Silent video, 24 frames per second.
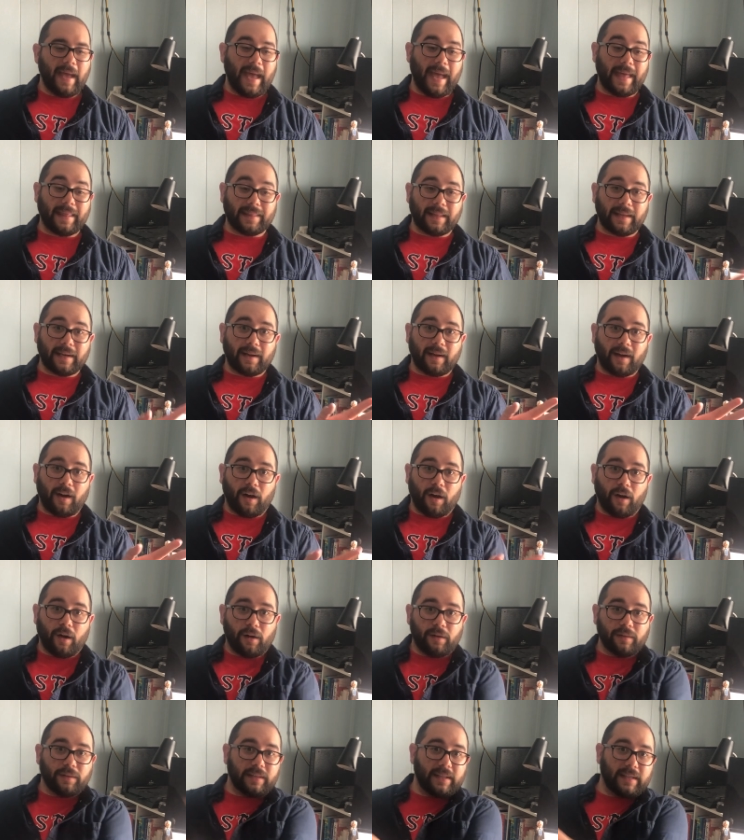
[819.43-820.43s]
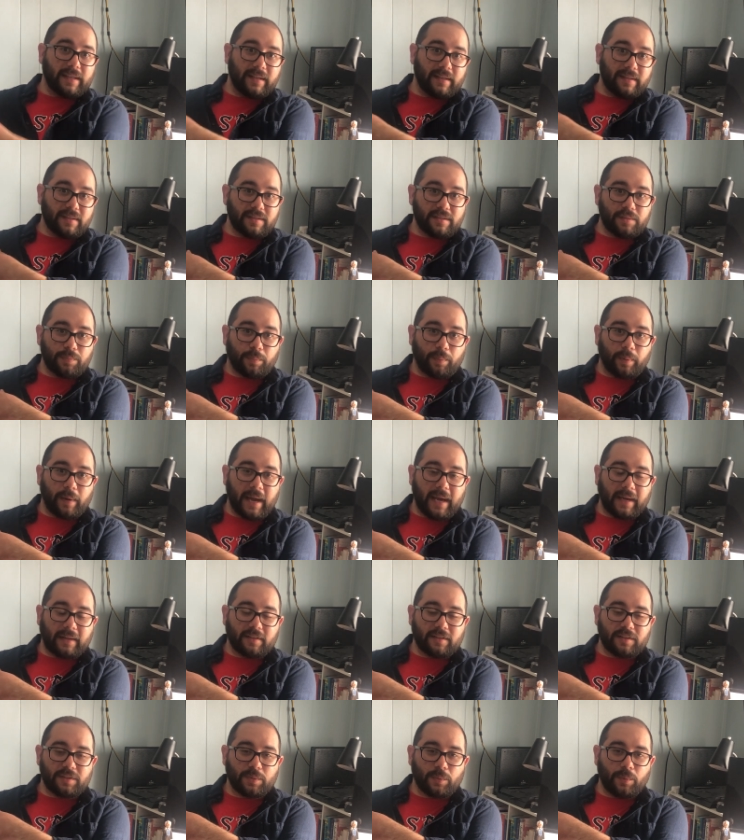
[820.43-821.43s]
And then all these
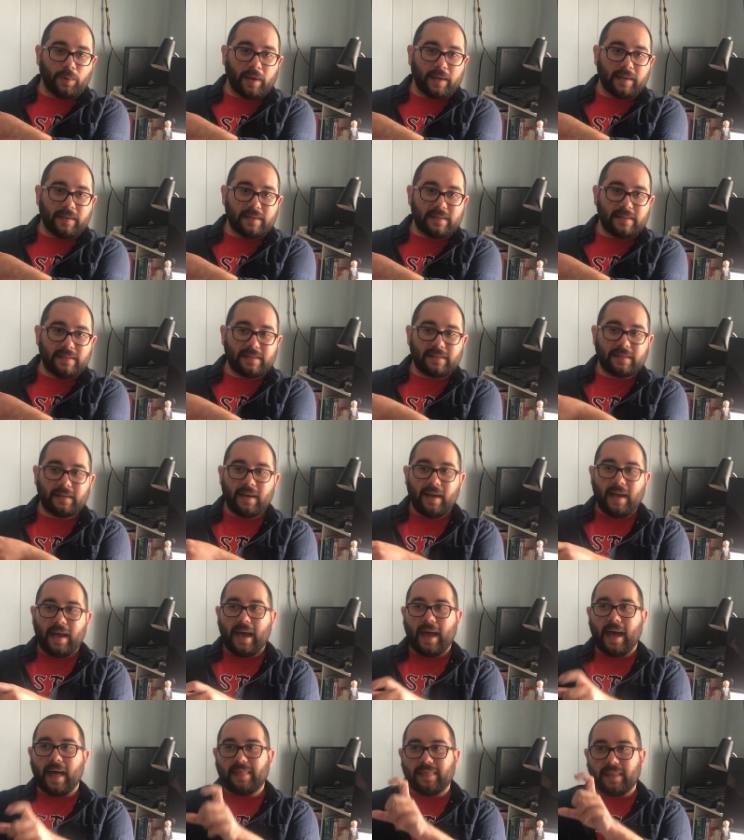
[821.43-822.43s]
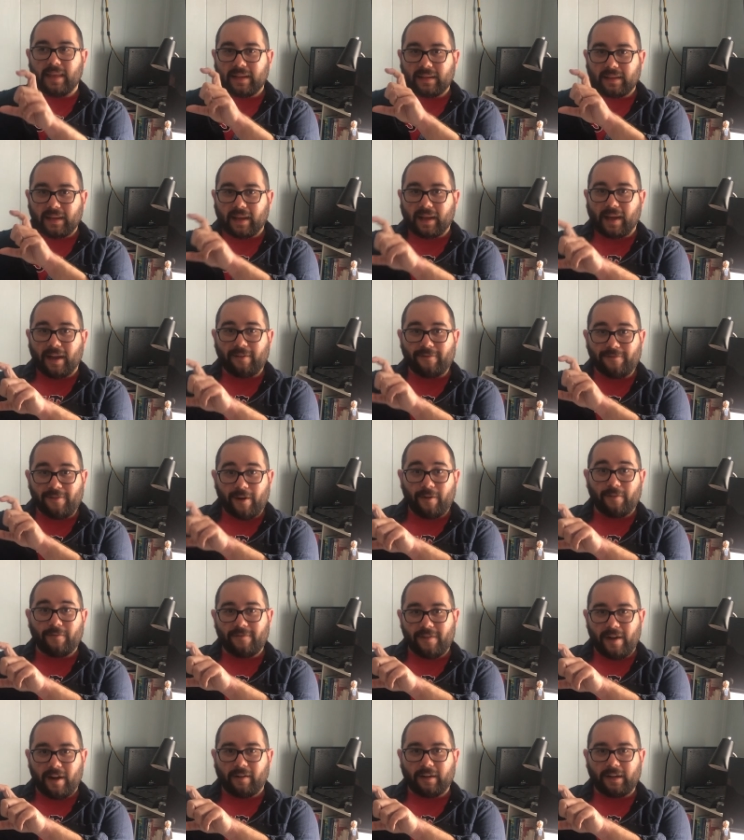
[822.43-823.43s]
practice ones. And then I
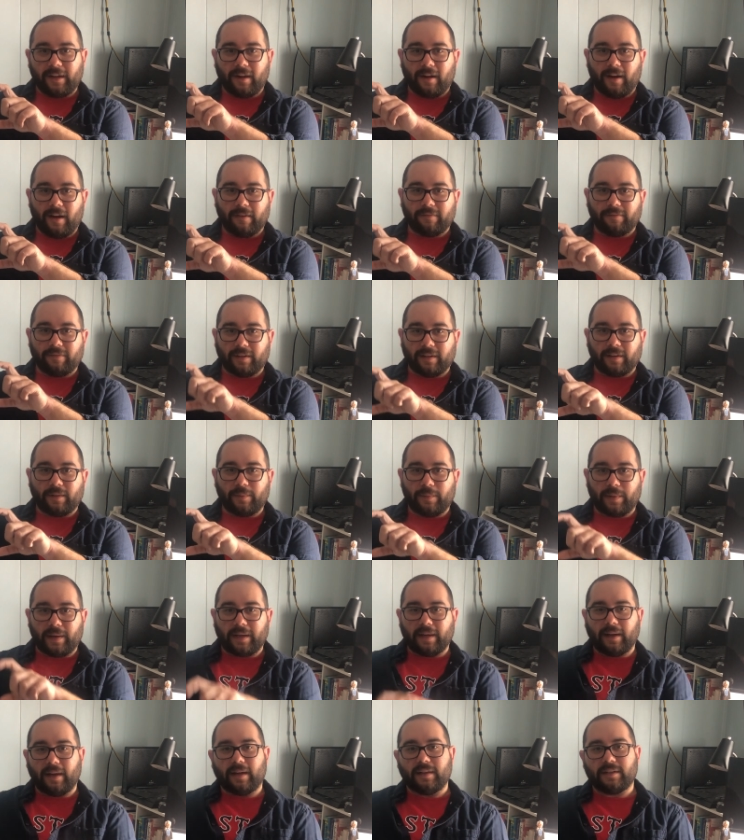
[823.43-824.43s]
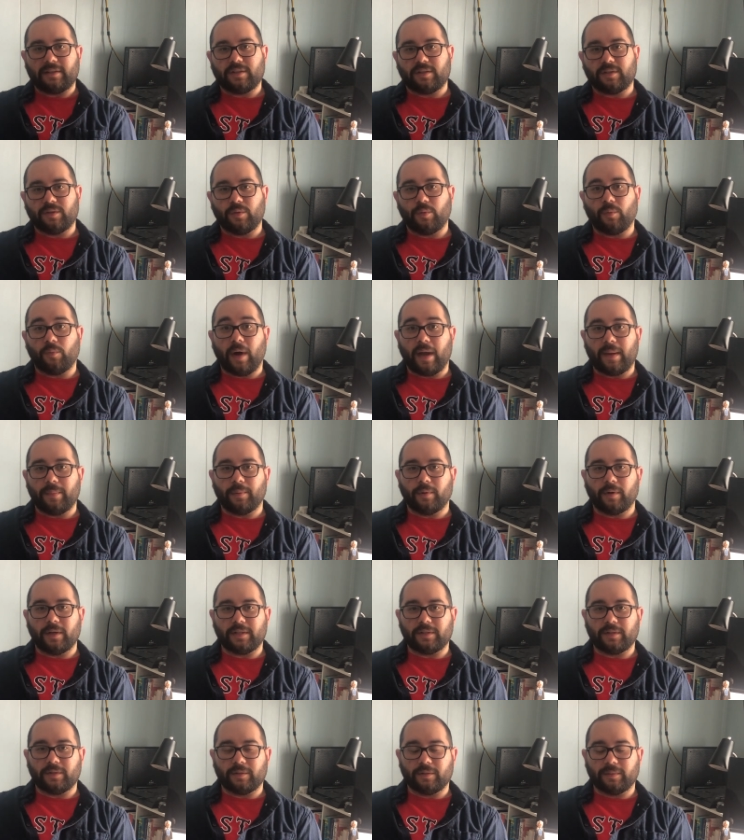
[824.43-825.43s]
felt very confident when I got to White Boy
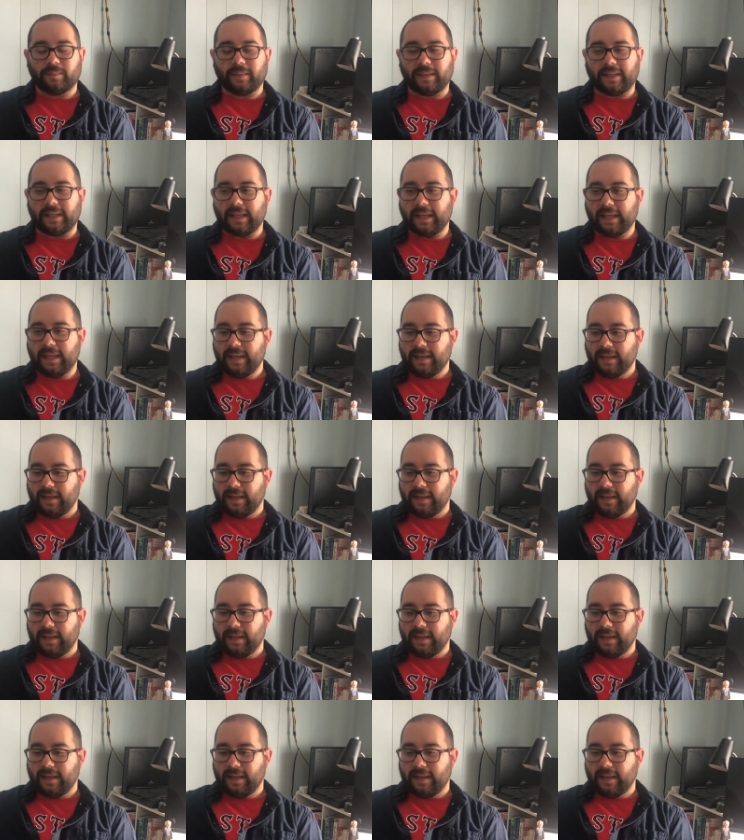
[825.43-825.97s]
Told Me.